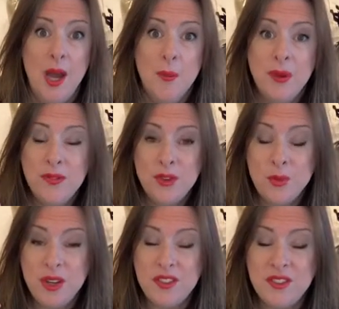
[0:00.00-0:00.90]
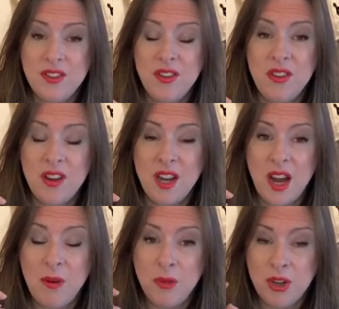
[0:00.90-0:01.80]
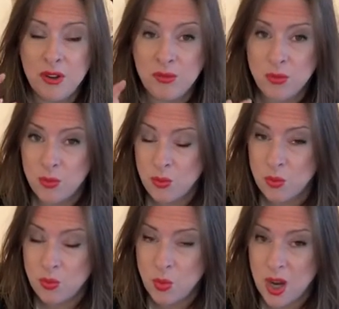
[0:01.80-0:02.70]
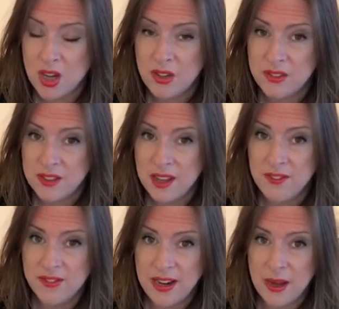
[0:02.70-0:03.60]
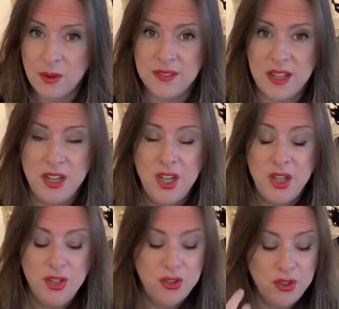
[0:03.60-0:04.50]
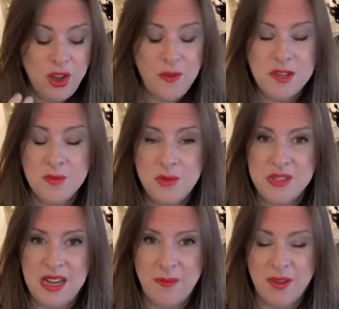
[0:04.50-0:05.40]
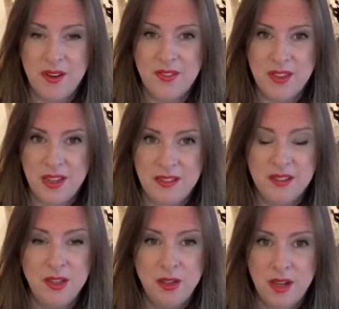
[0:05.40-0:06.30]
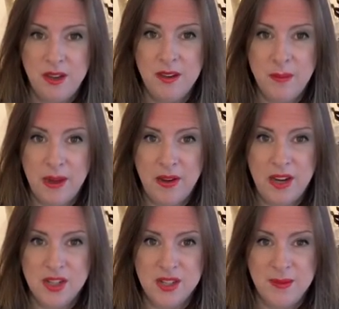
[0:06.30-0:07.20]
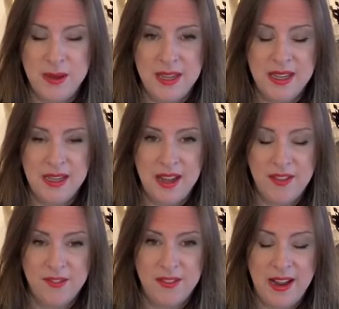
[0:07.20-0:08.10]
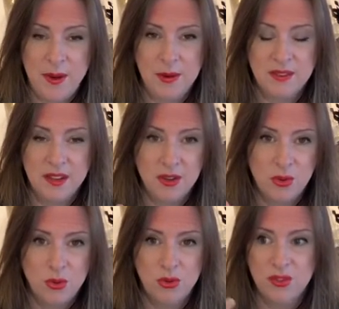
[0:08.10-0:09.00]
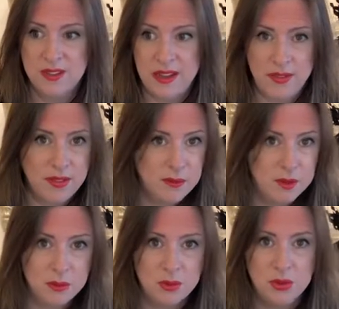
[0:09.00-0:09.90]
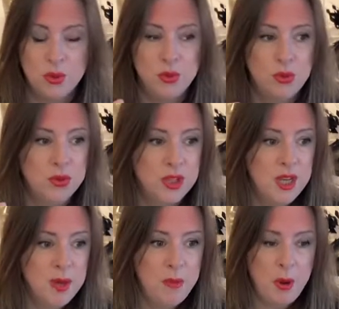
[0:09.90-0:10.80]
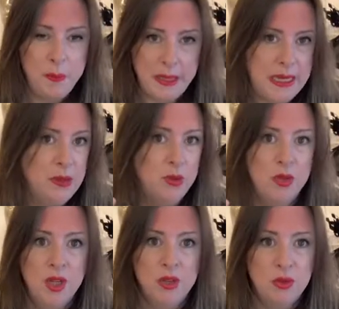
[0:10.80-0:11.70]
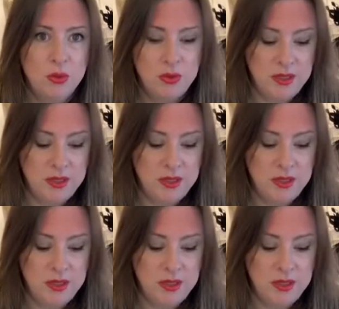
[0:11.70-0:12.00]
But if you want to, work on certain flowers, then you can go into more depth after this and learn about actually making leather flowers that are called chrysanthemum or called poppy or called